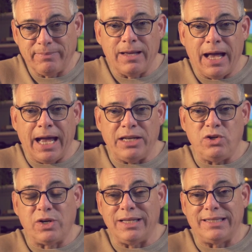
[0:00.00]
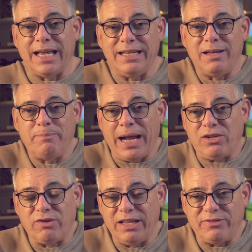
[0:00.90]
And you can send a bank
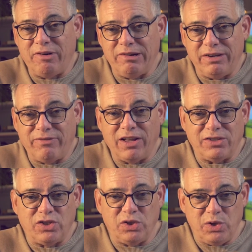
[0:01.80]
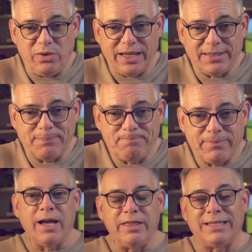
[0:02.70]
transfer in advance to do this.
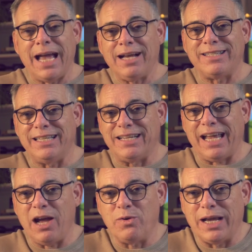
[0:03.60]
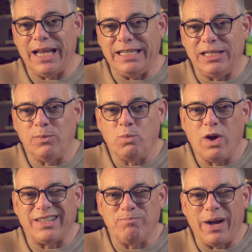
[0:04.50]
The taxes are calculated in
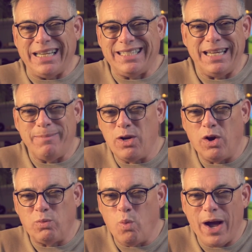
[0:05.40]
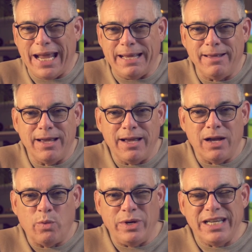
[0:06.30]
what might seem an odd way.
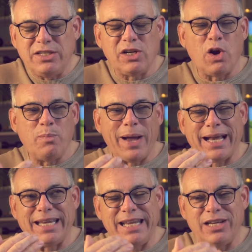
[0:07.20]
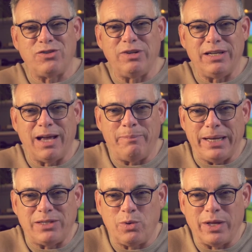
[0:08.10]
We need to go back in history a
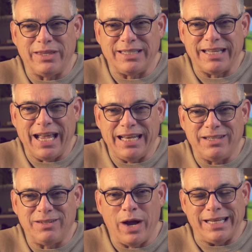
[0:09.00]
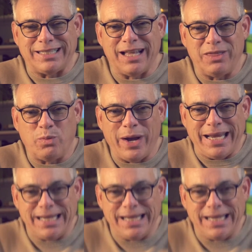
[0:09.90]
bit to understand why it's done the way it